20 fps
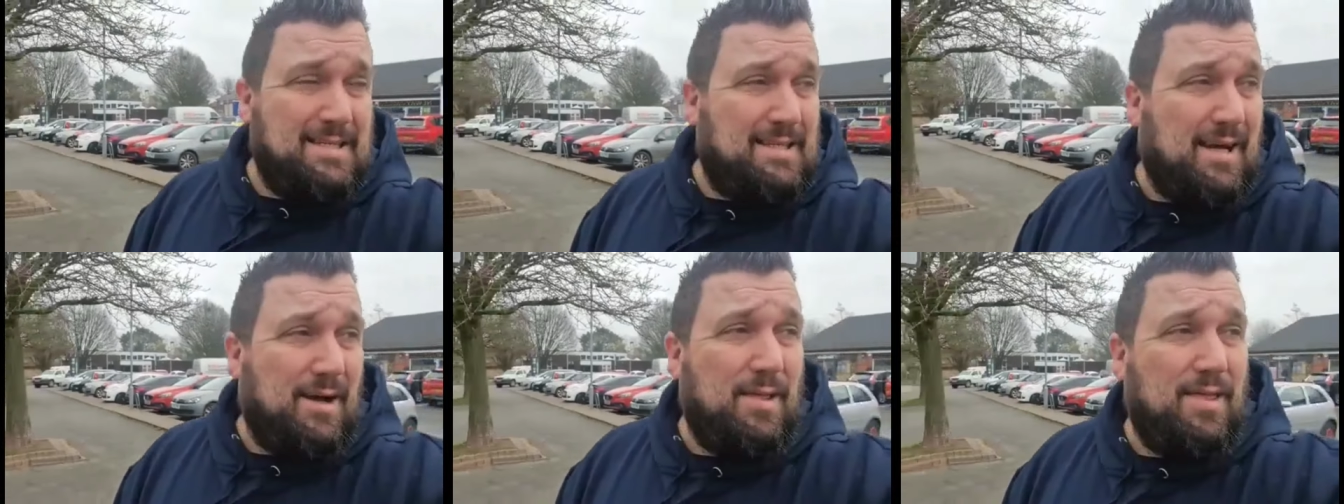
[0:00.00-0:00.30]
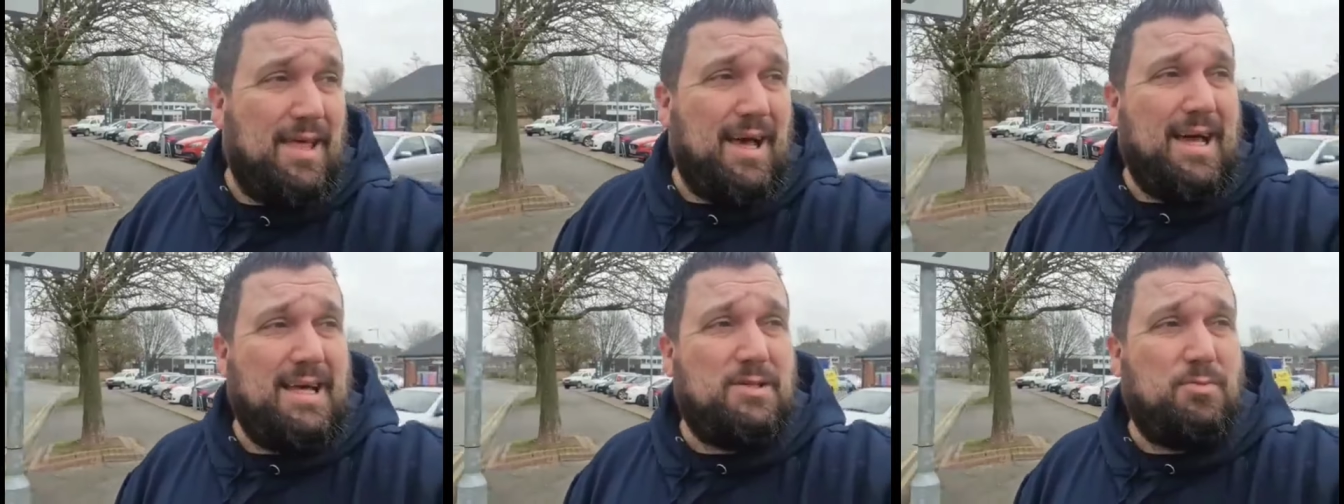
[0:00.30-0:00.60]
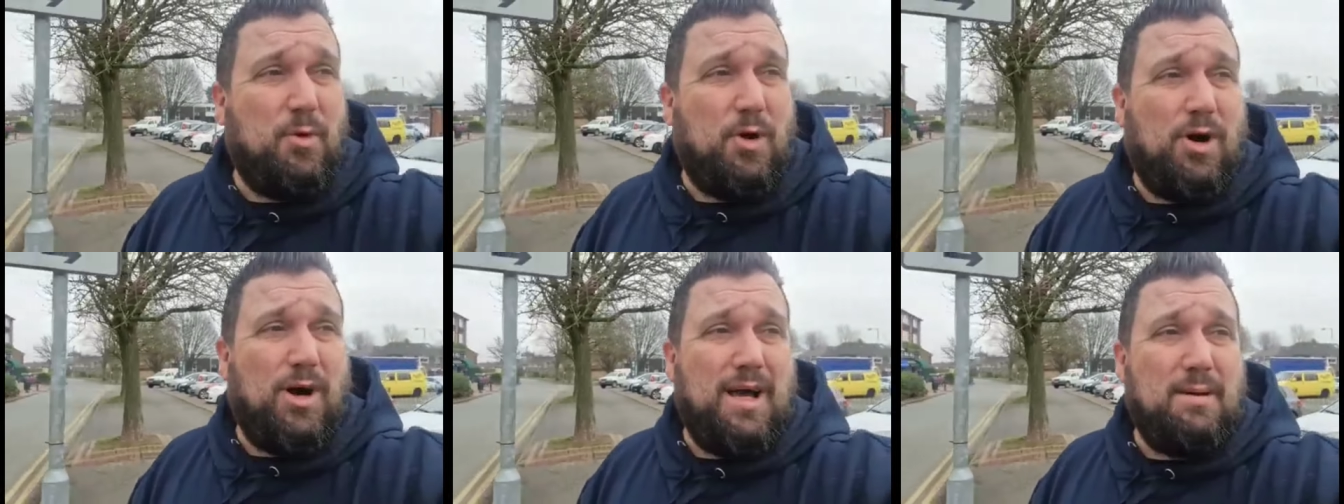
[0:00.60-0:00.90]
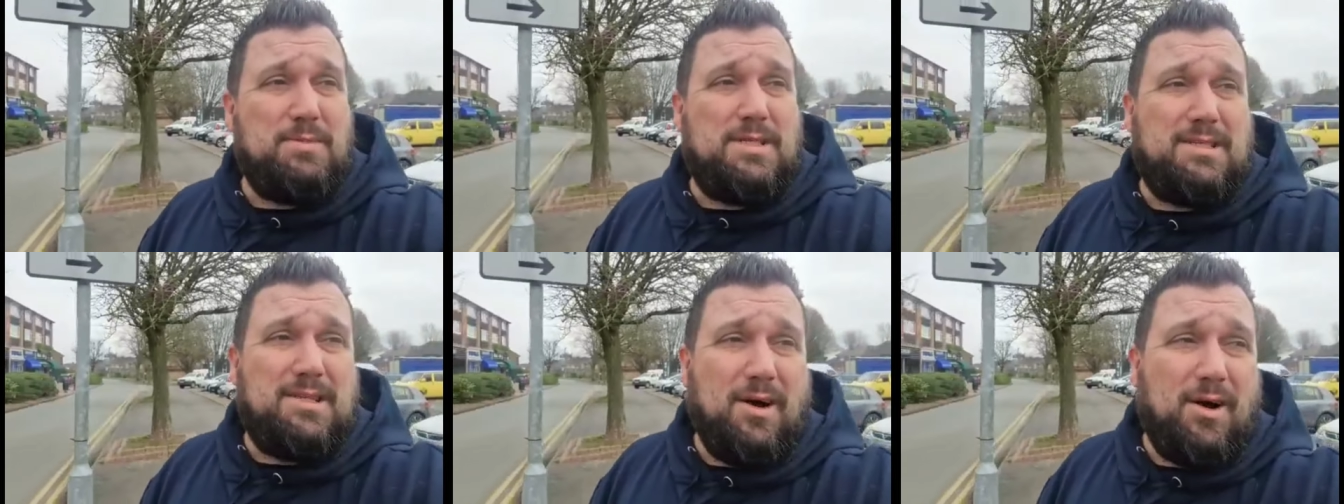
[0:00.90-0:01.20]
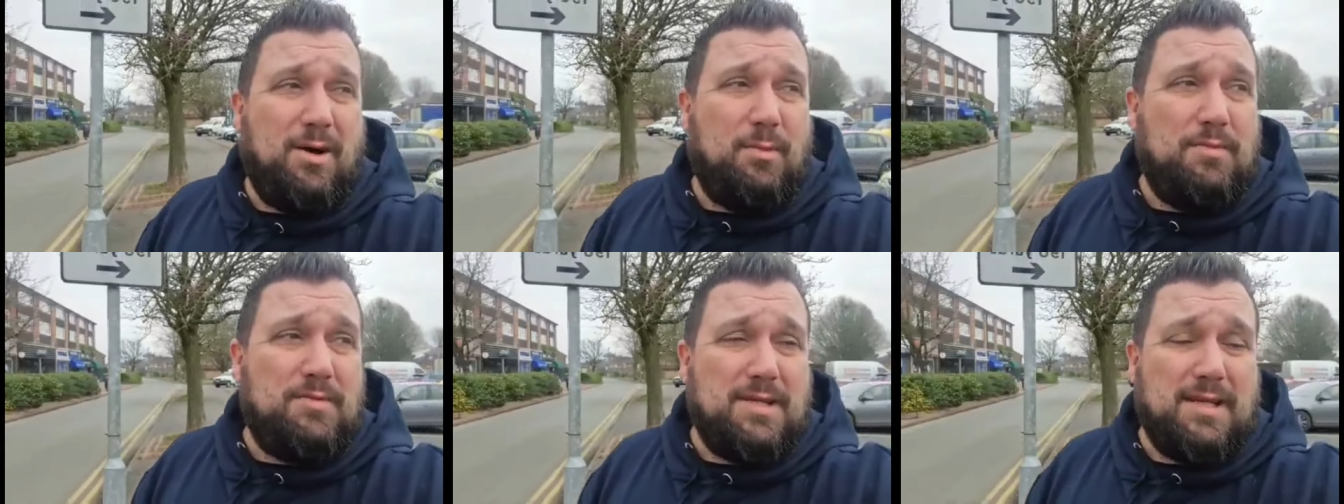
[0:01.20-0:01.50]
So that is what I am
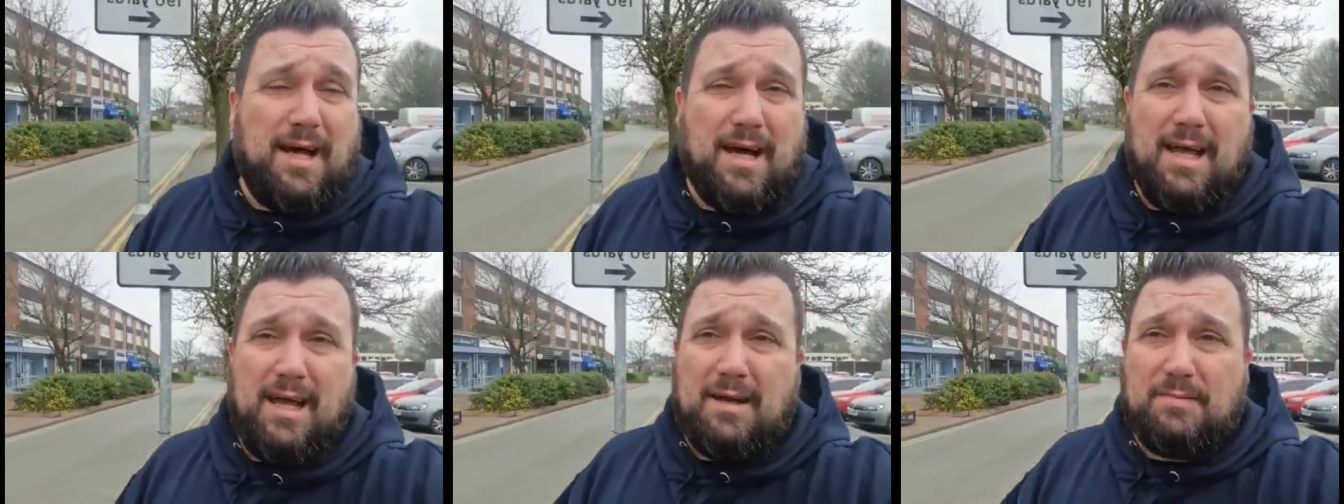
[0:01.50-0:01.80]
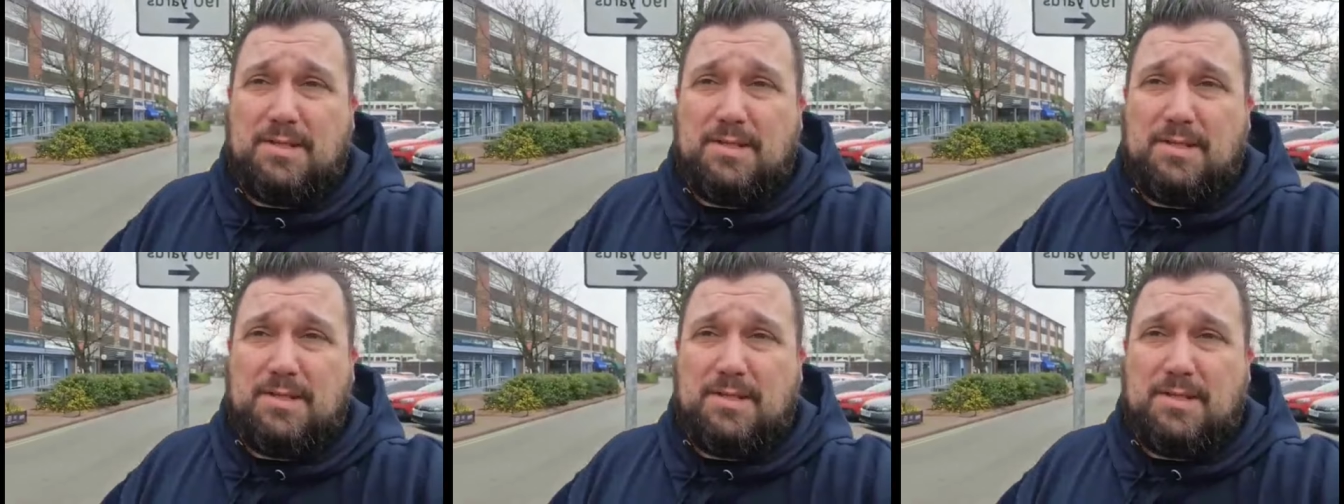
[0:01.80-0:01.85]
starting with today.